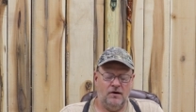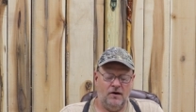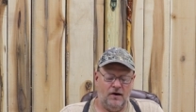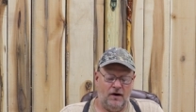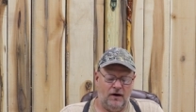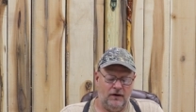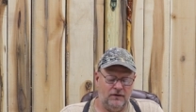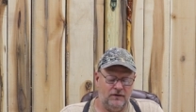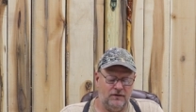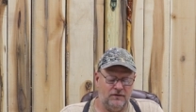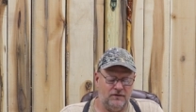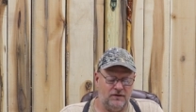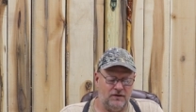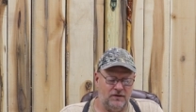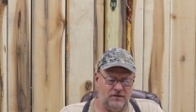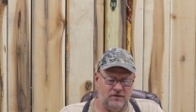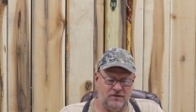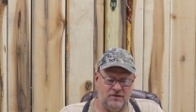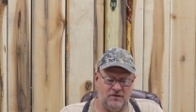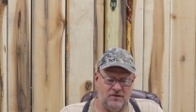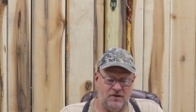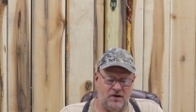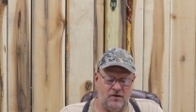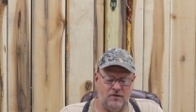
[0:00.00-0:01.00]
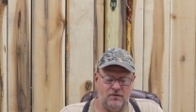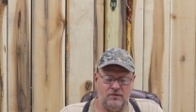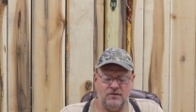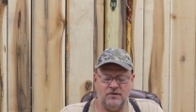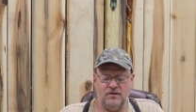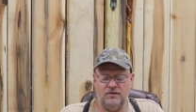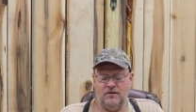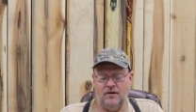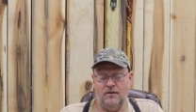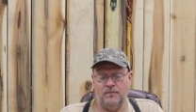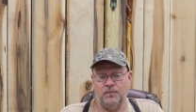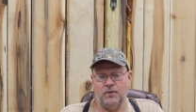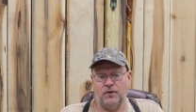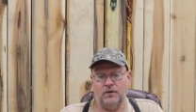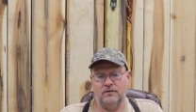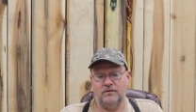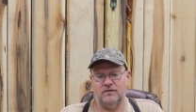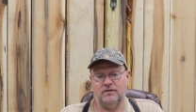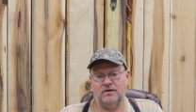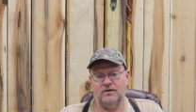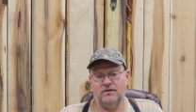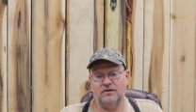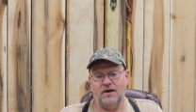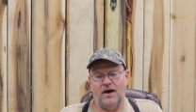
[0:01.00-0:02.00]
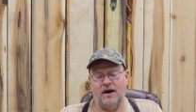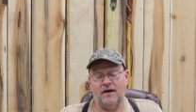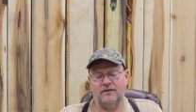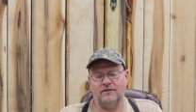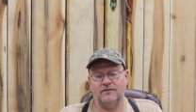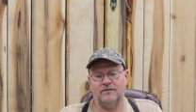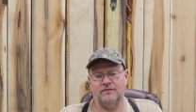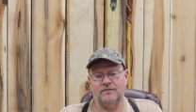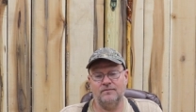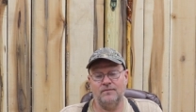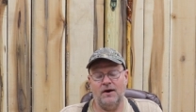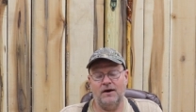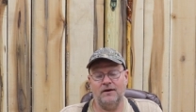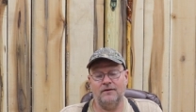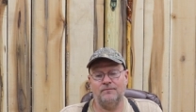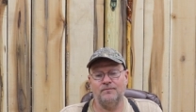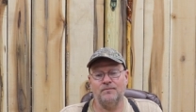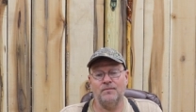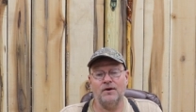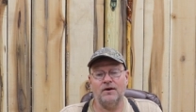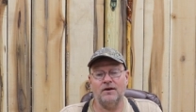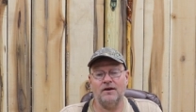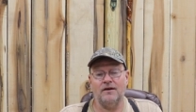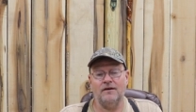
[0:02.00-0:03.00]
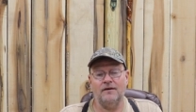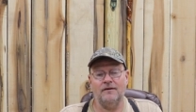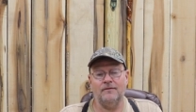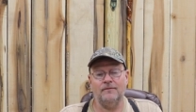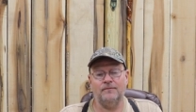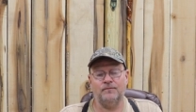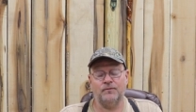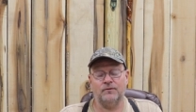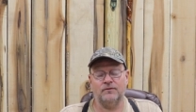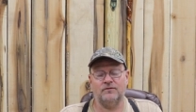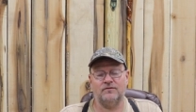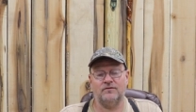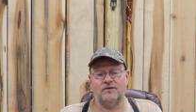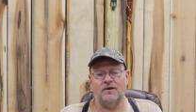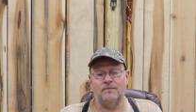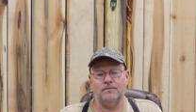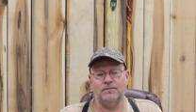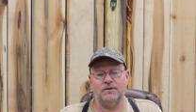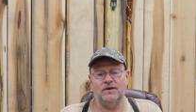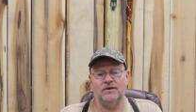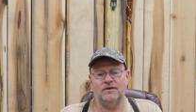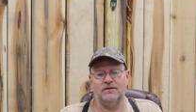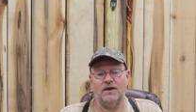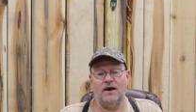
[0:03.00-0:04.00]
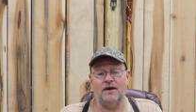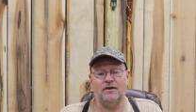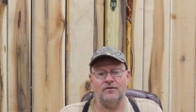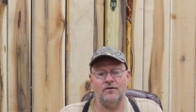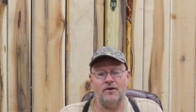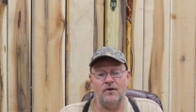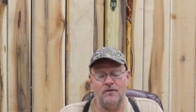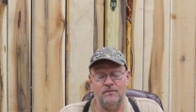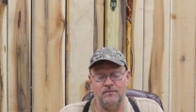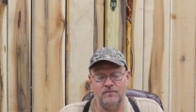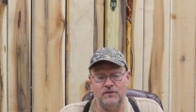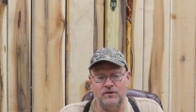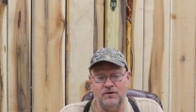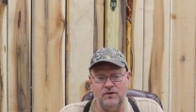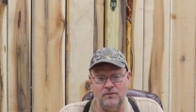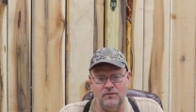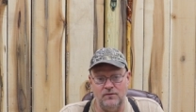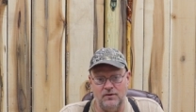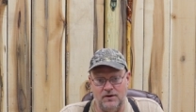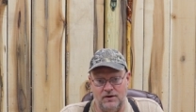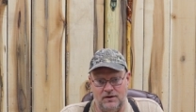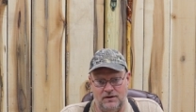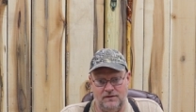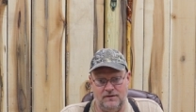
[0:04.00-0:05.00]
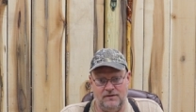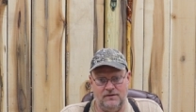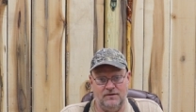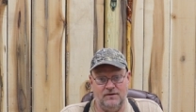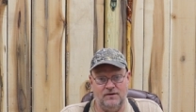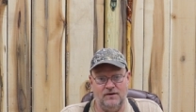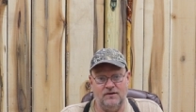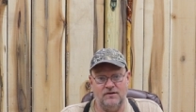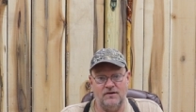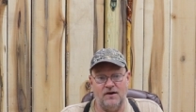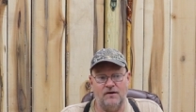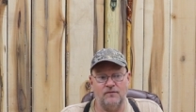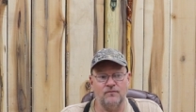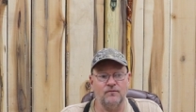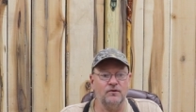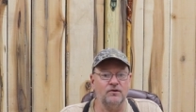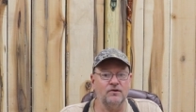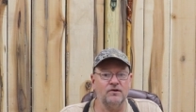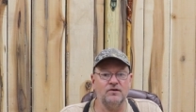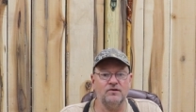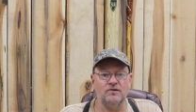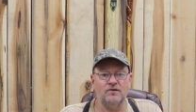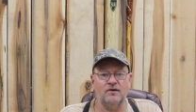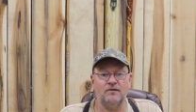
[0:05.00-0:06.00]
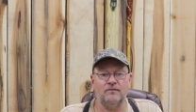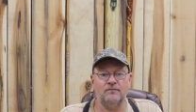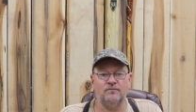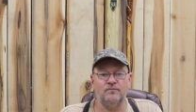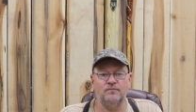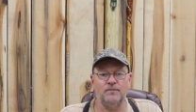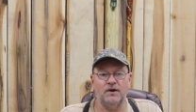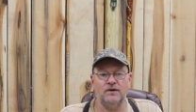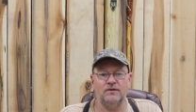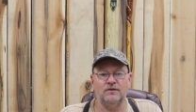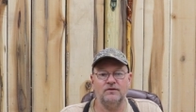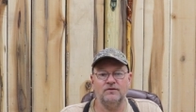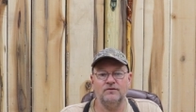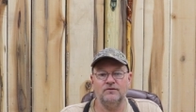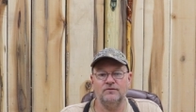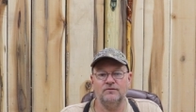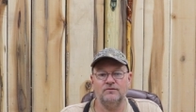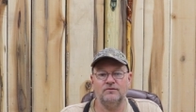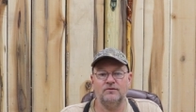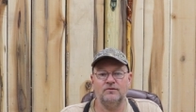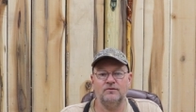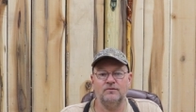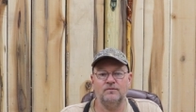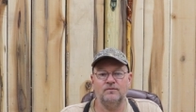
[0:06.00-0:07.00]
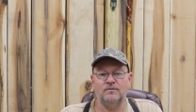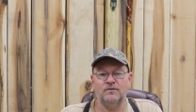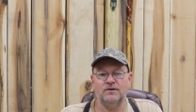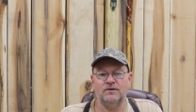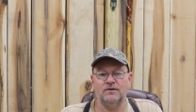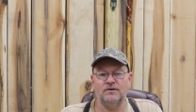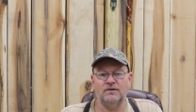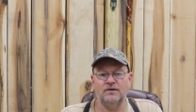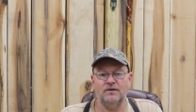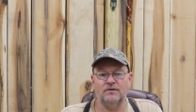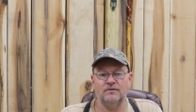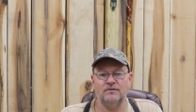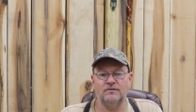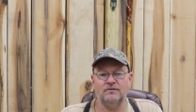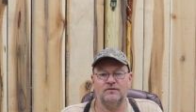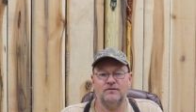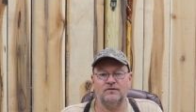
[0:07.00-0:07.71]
I didn't know that a person can actually make money for something they love doing. And I really love making YouTube videos.